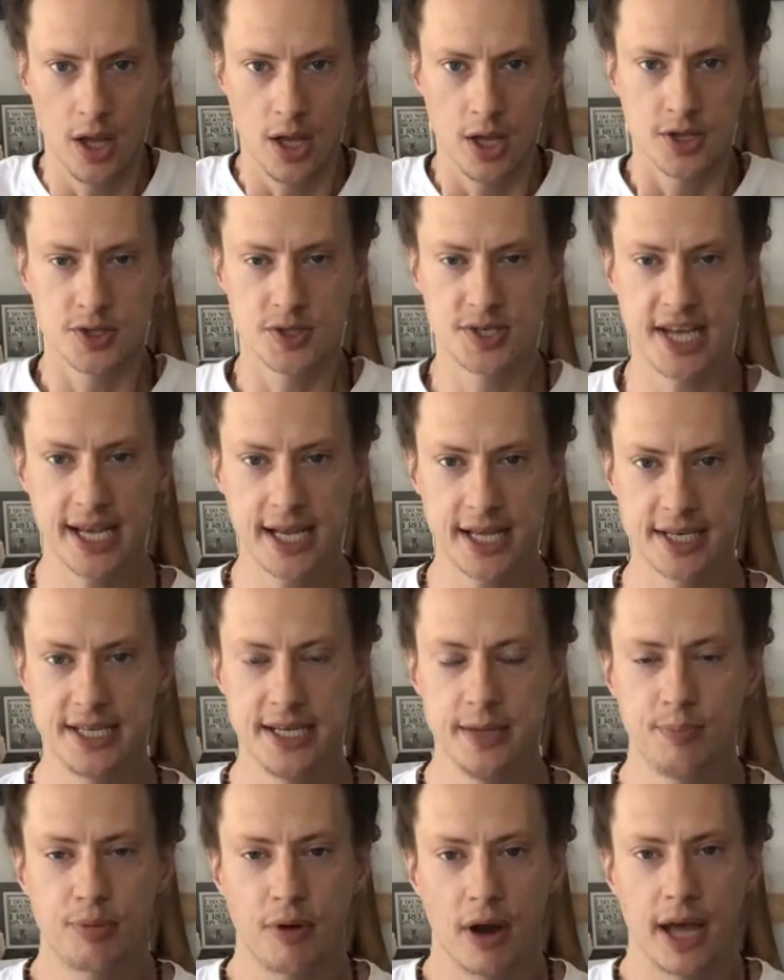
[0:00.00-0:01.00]
so take a
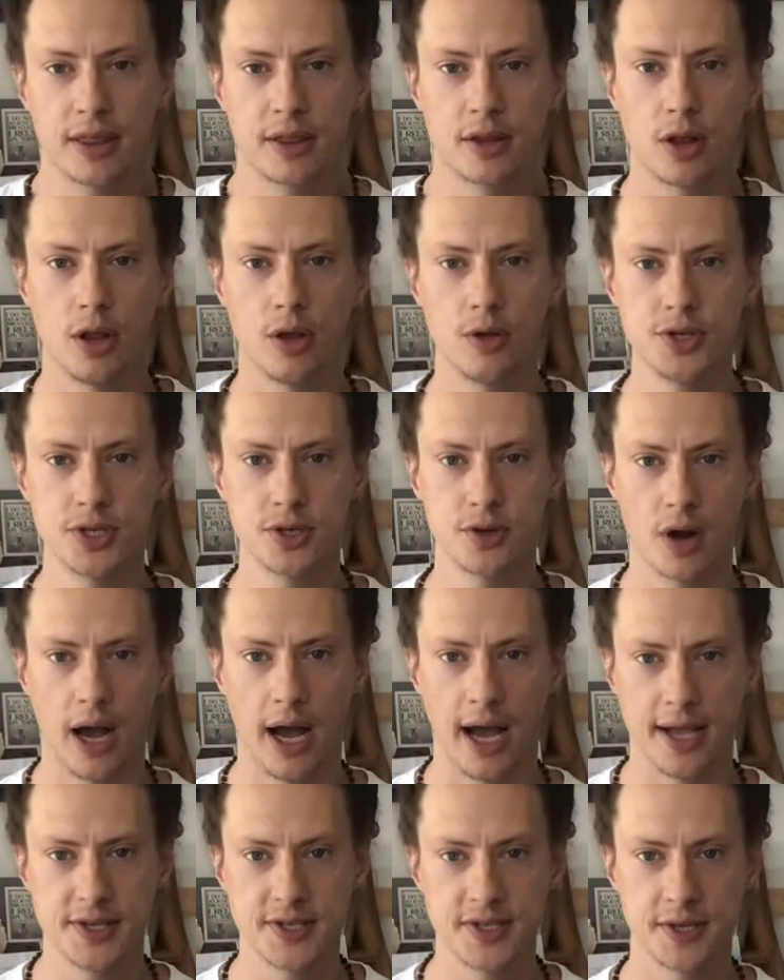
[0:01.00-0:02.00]
deep breath, close your
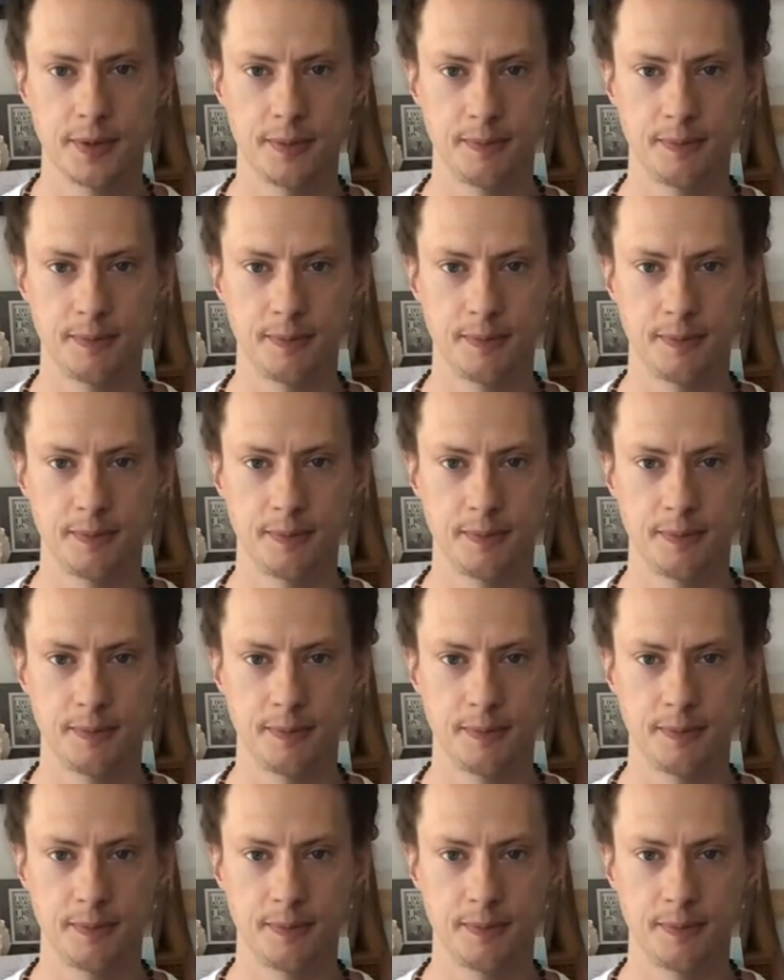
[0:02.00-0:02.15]
eyes,